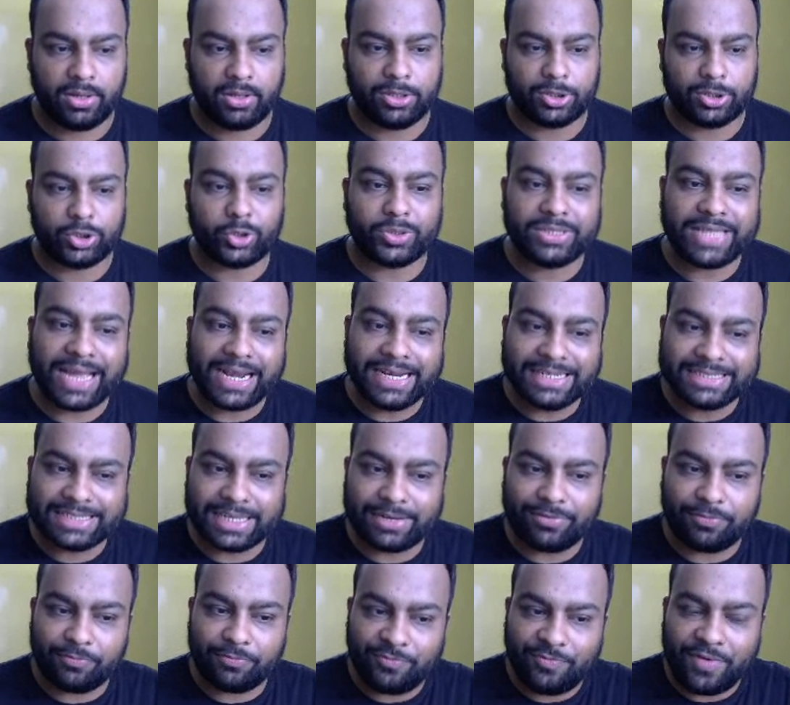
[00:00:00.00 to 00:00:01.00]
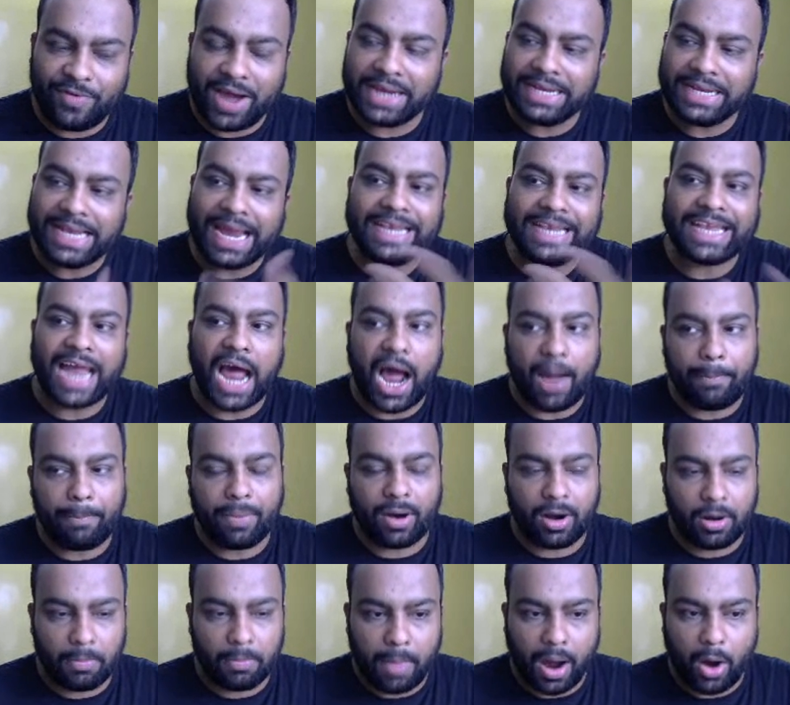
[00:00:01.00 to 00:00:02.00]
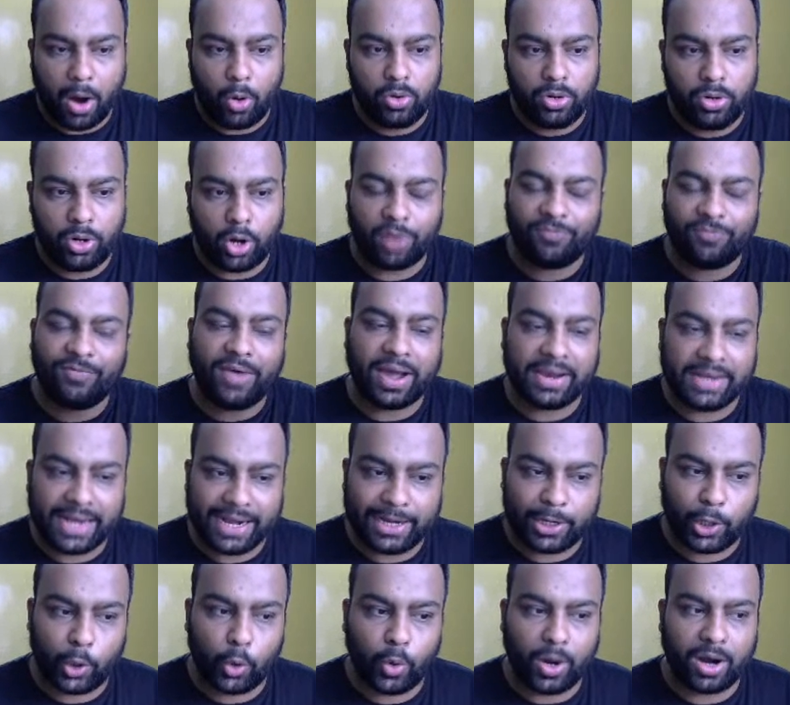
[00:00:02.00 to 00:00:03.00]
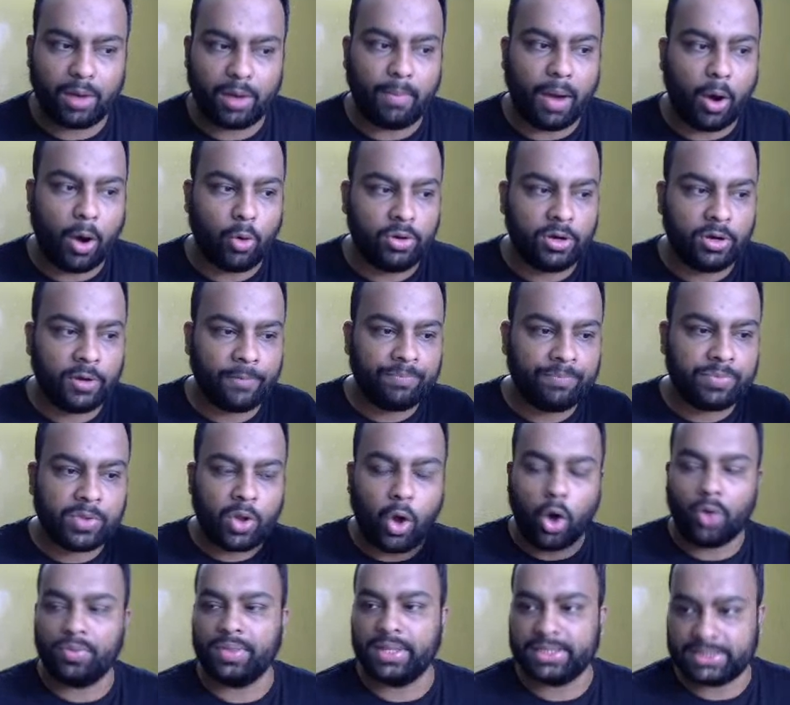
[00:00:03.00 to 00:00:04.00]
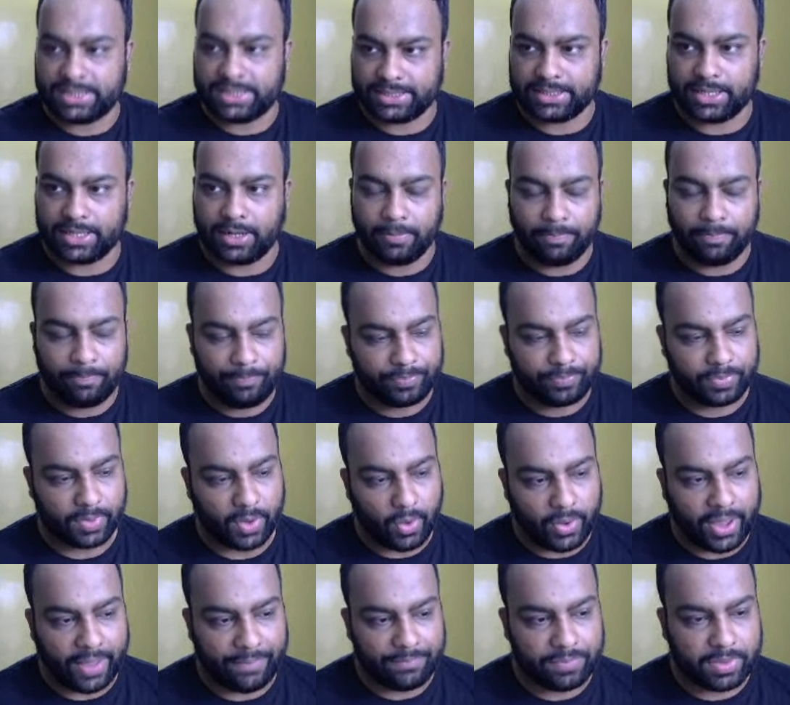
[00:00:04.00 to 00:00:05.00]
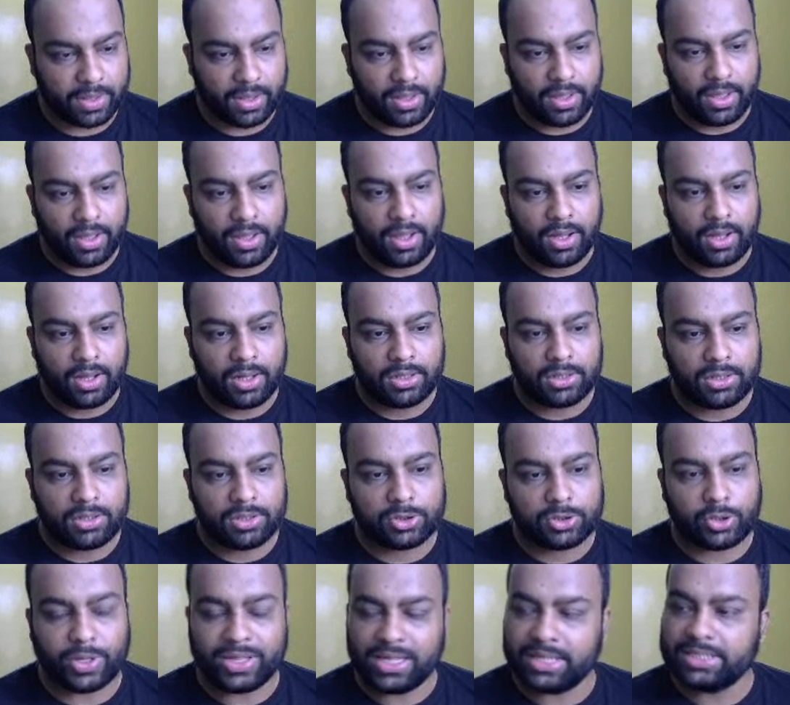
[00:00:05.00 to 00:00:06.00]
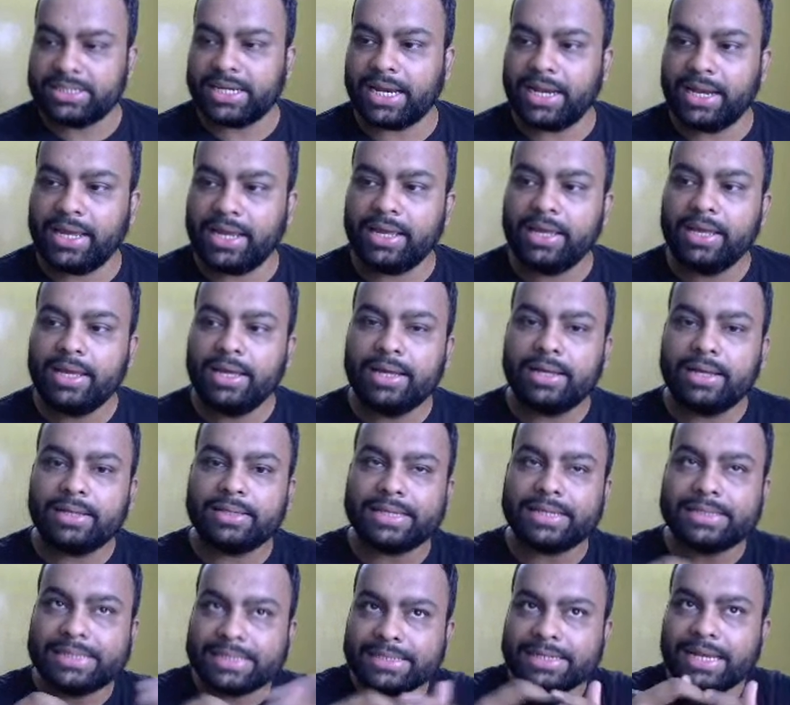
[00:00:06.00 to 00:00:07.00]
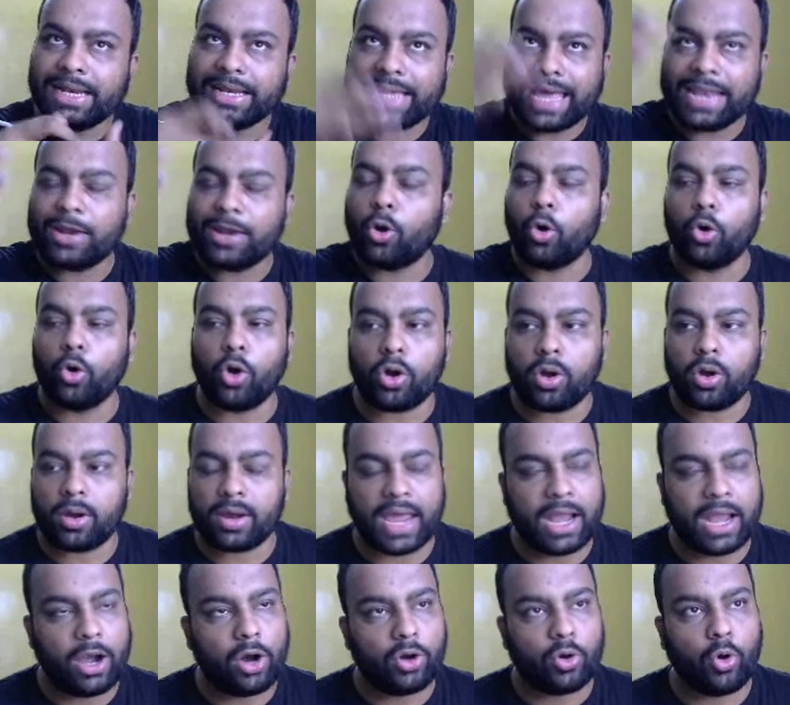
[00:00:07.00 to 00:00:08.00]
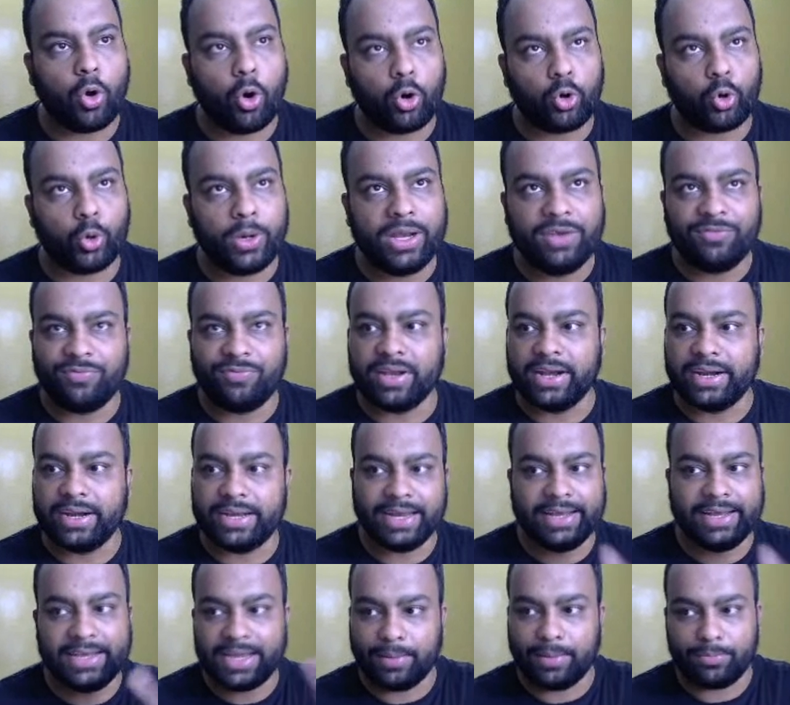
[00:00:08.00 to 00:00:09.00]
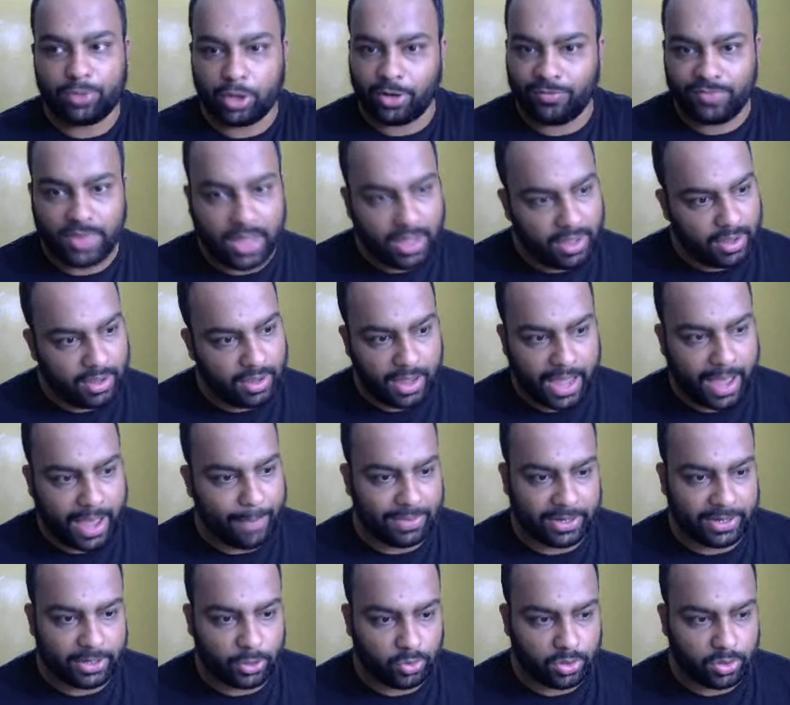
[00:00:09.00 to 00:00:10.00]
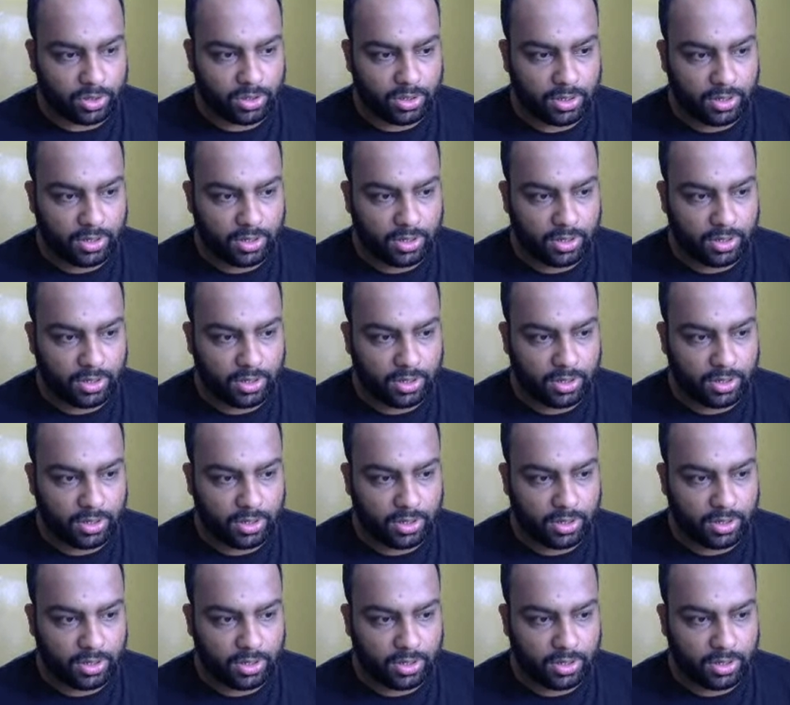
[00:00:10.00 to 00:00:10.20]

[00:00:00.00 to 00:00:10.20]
So there is a finite upper bound or finite lower bound on the signal. Okay, so essentially the signal cannot go to infinity in terms of the amplitude.